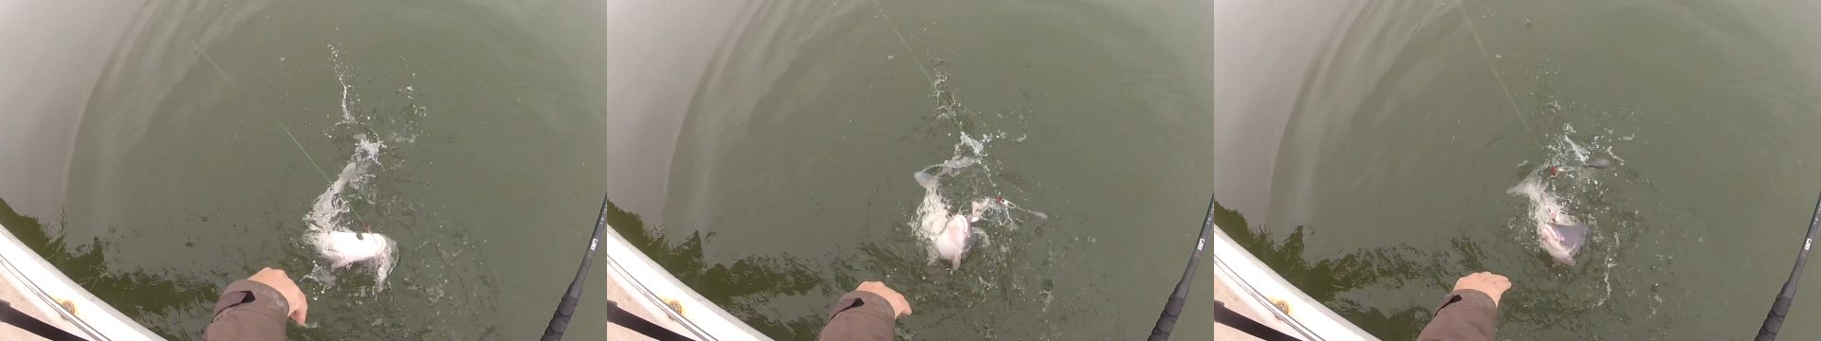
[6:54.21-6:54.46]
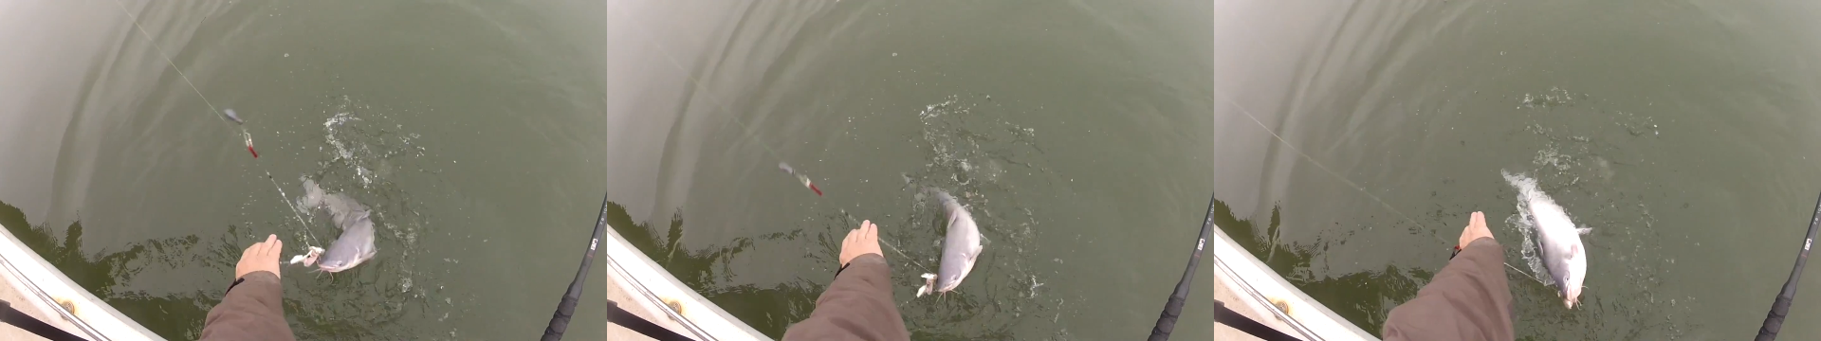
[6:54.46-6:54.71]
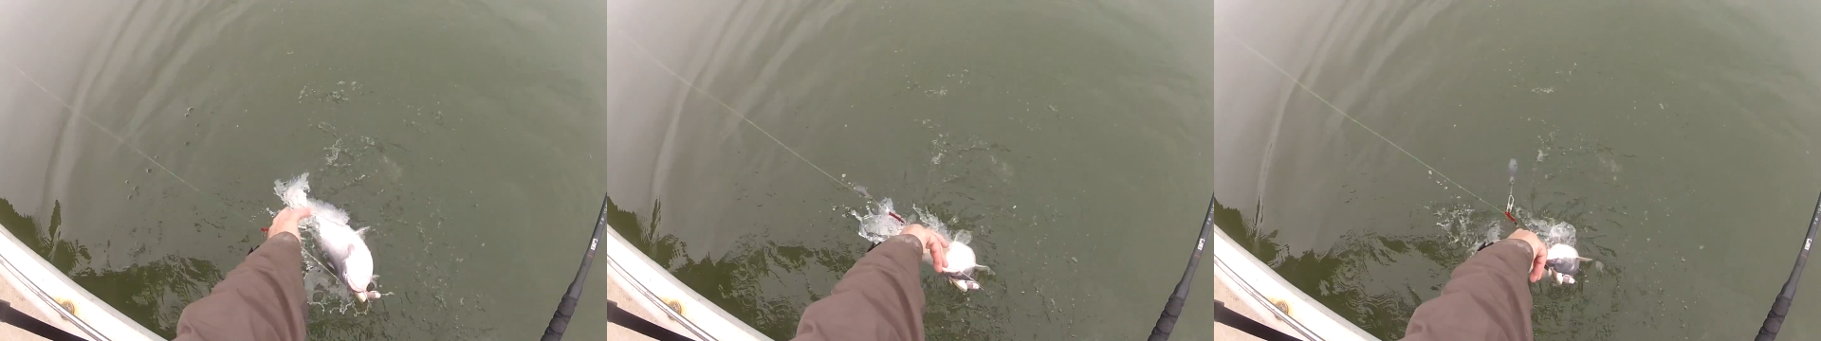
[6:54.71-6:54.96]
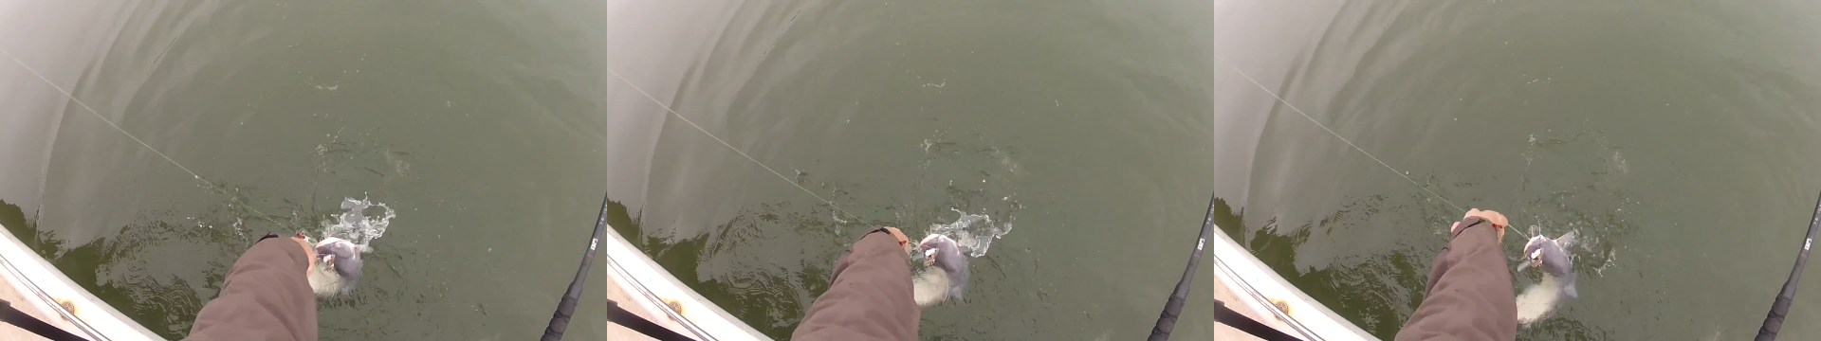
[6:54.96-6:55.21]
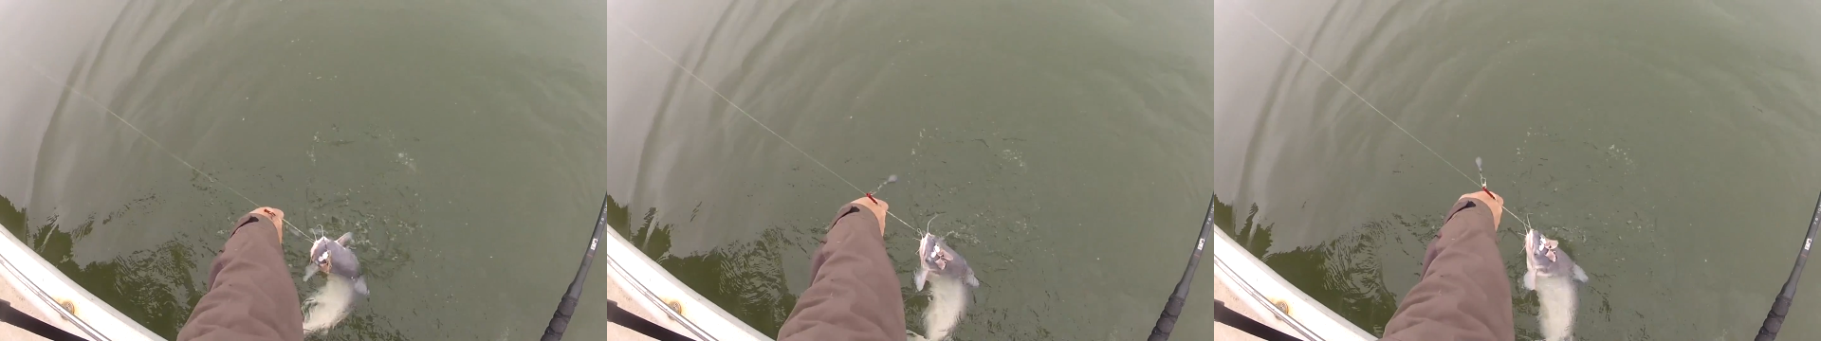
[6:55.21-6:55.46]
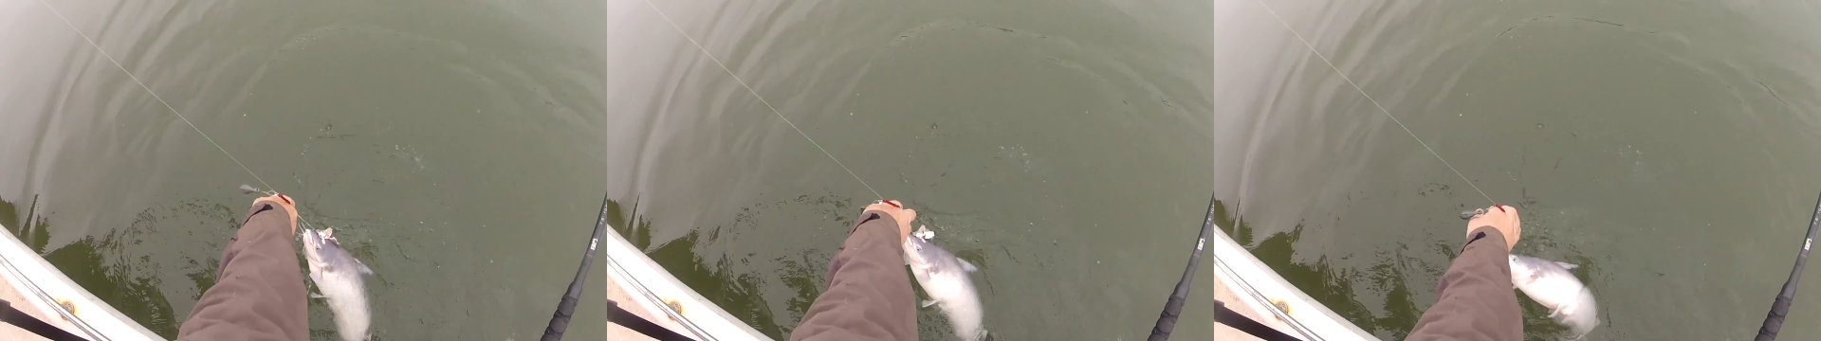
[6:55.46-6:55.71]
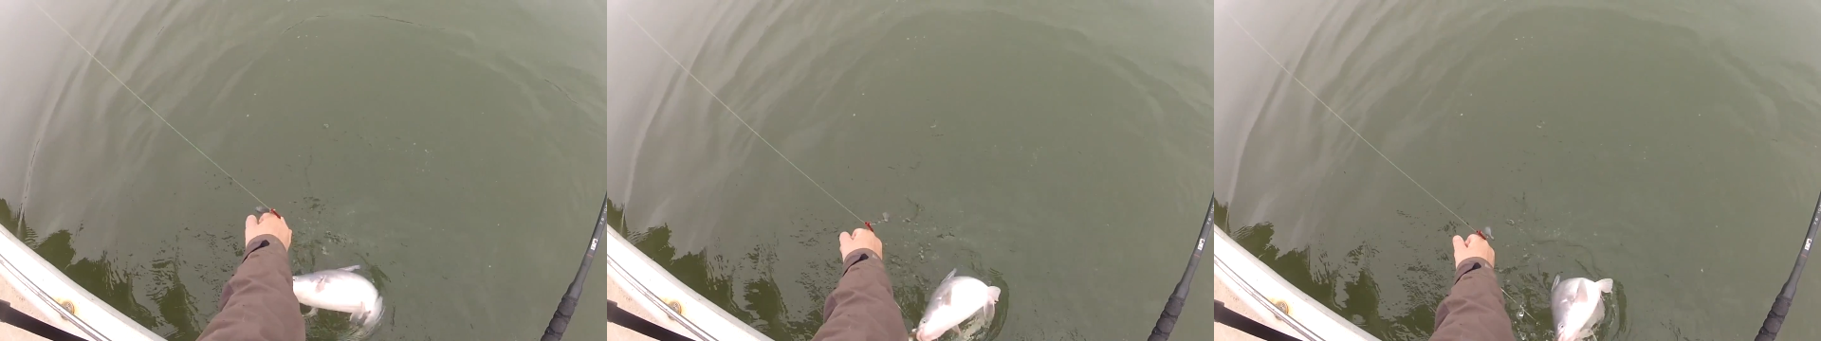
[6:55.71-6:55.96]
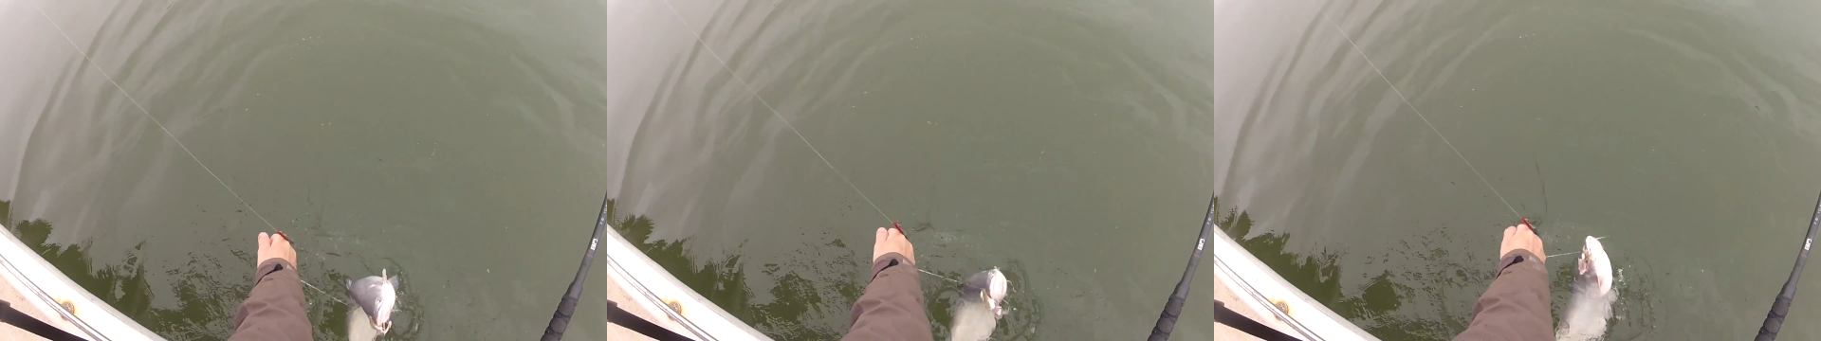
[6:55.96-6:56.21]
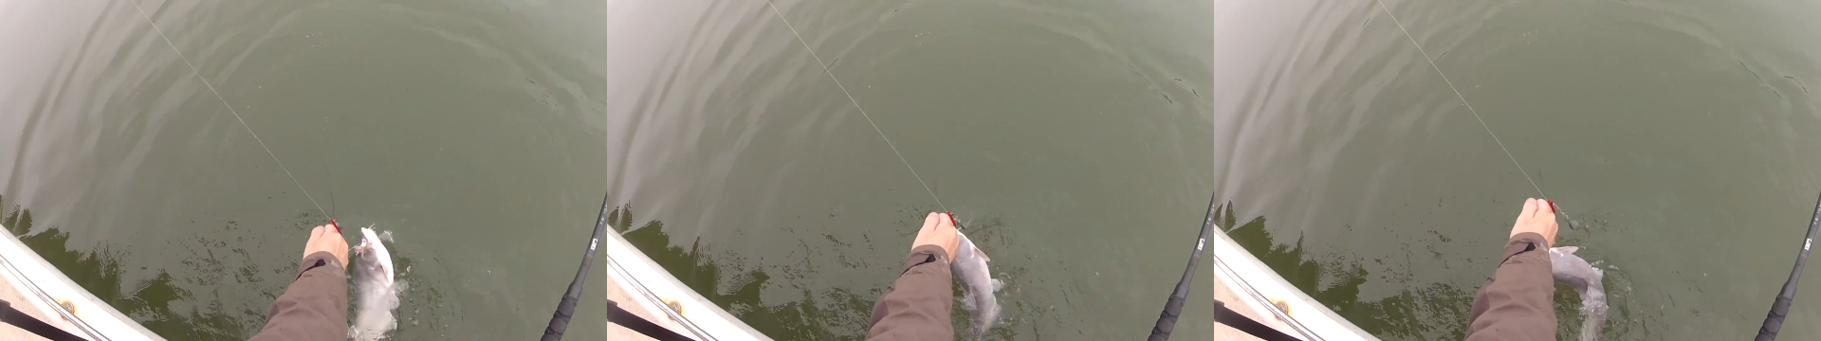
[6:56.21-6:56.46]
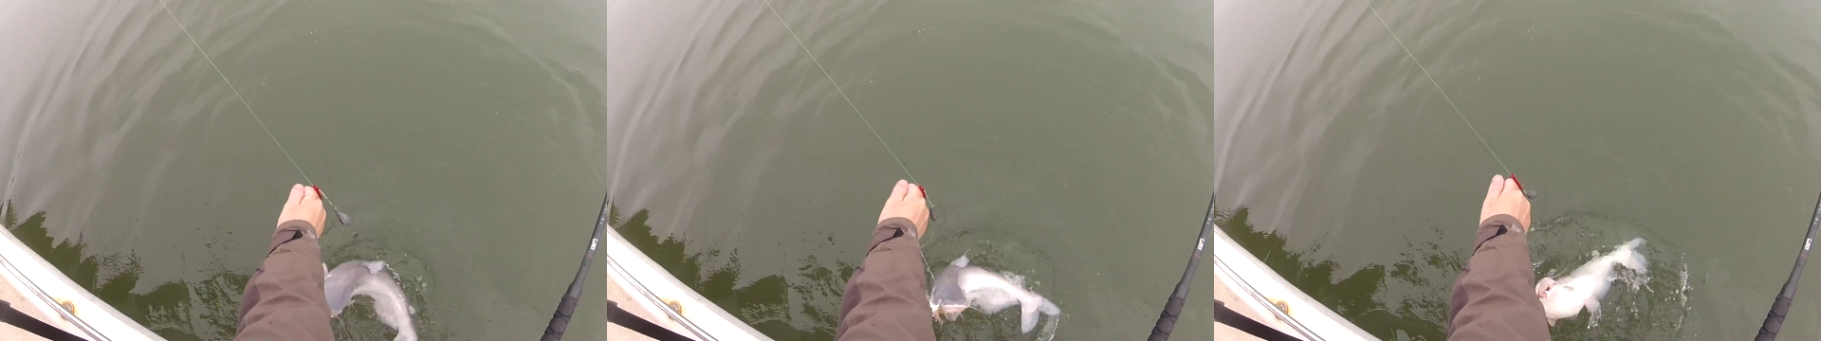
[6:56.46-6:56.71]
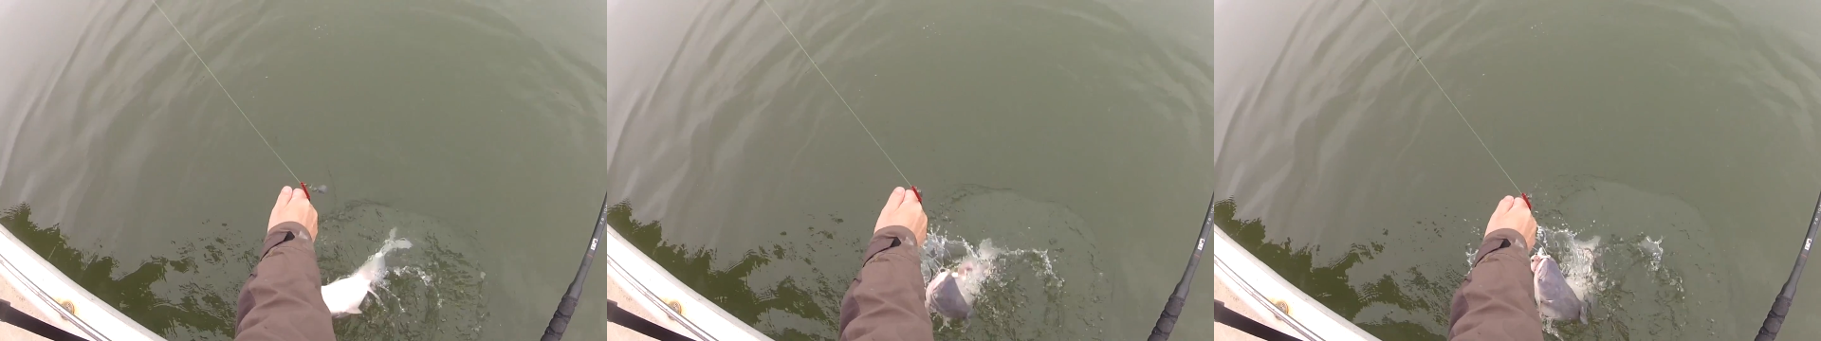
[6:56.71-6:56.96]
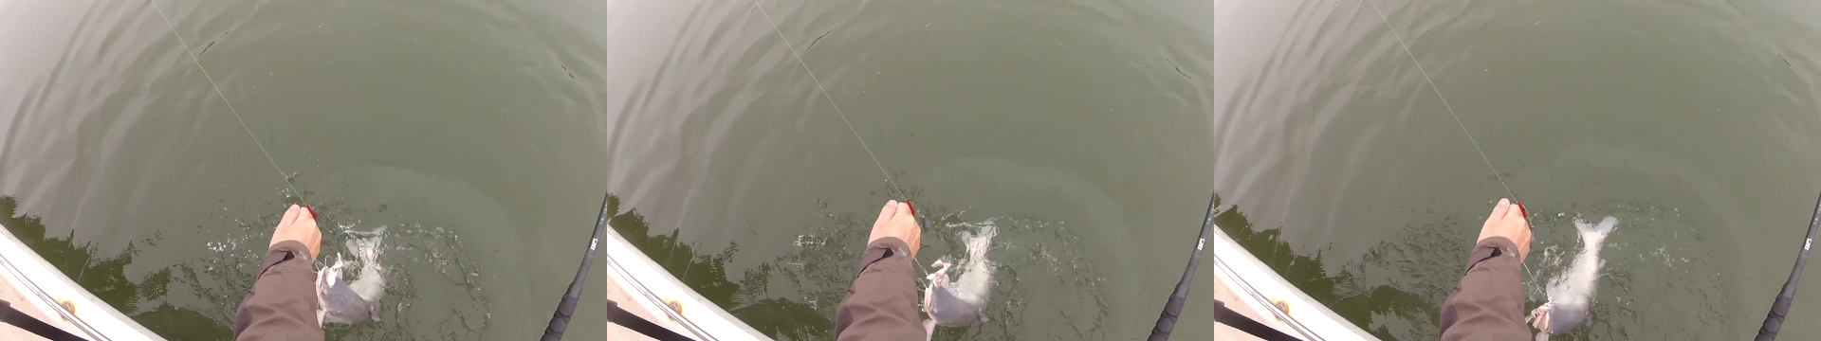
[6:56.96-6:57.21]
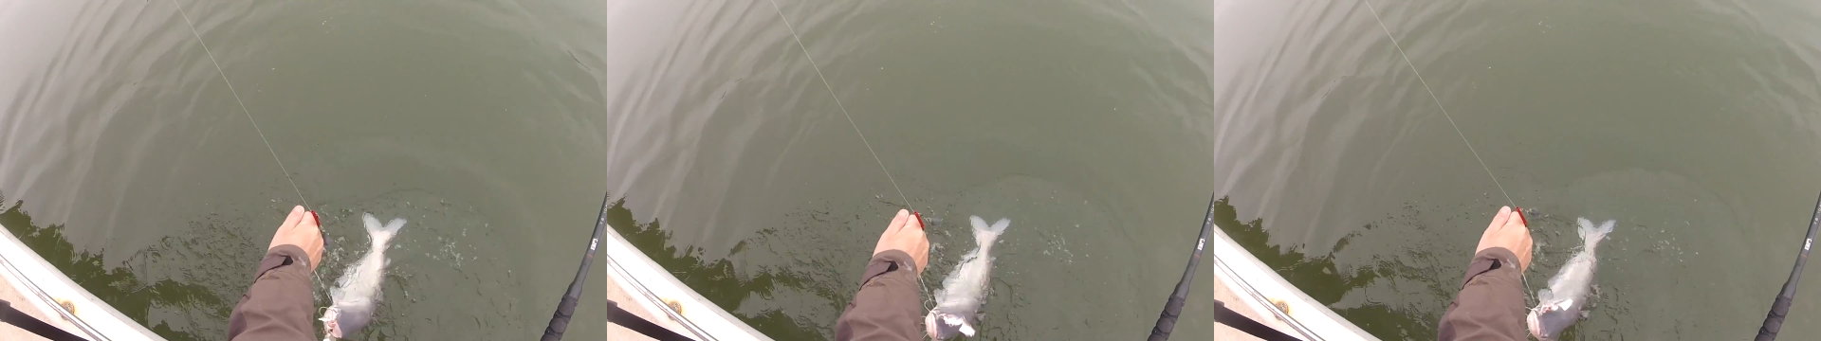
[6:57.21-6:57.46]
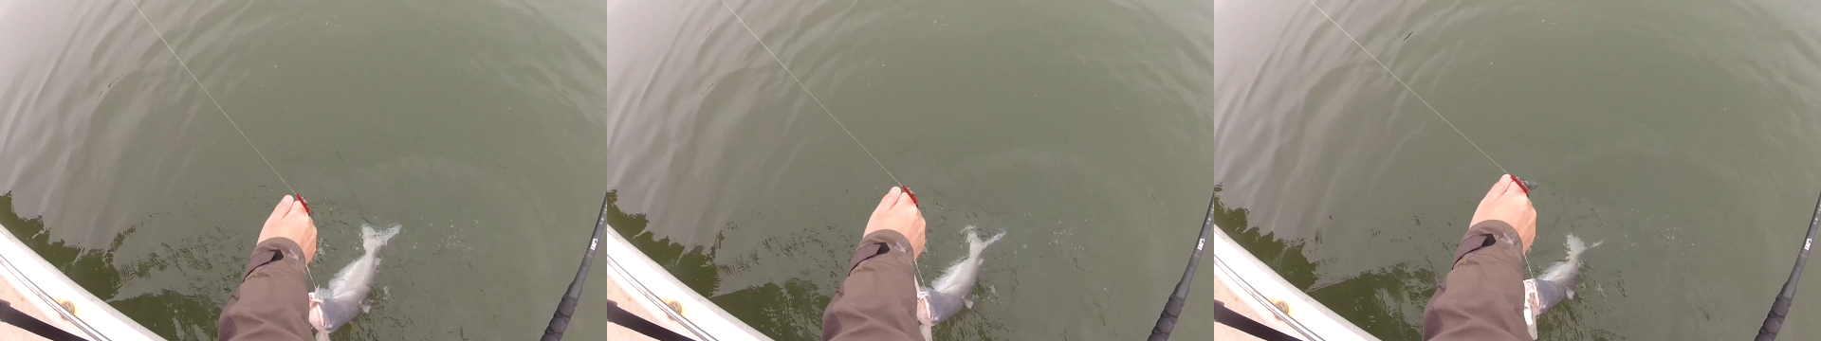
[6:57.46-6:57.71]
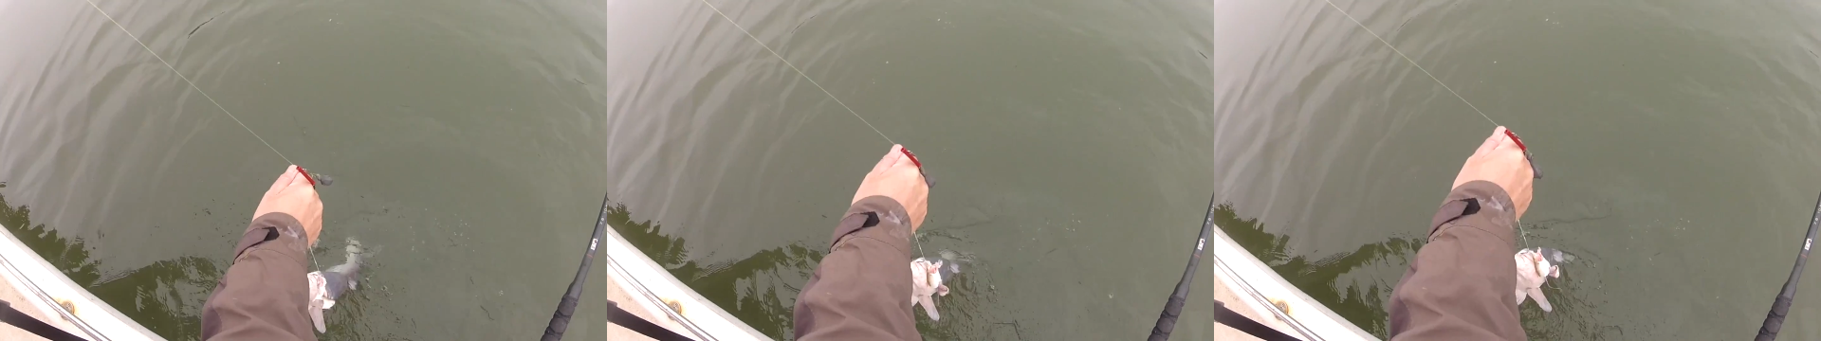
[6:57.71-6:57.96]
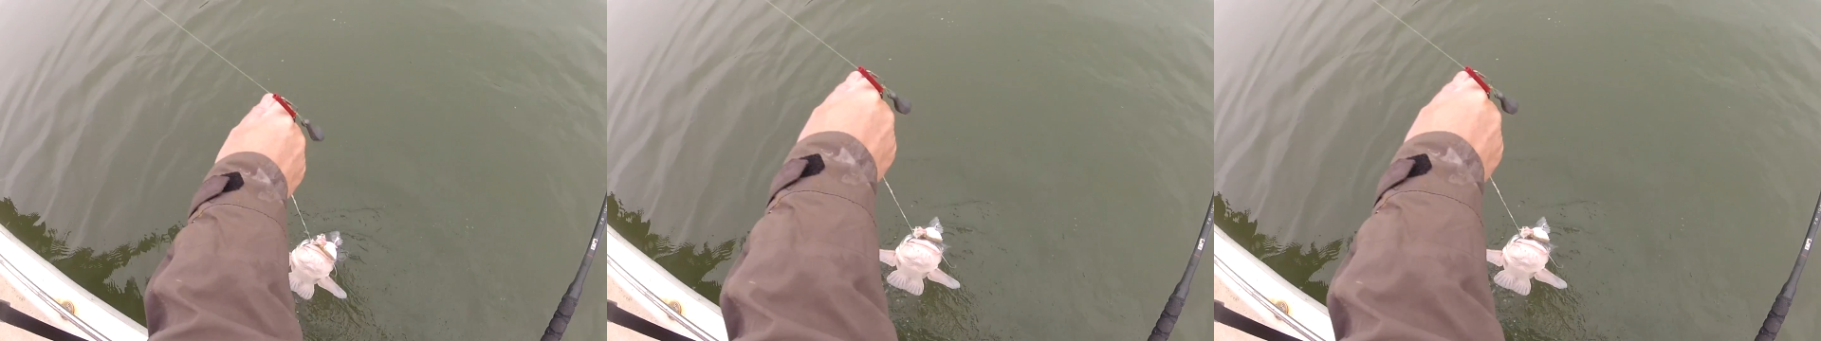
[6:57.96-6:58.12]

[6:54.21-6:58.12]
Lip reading: (no speaker visible)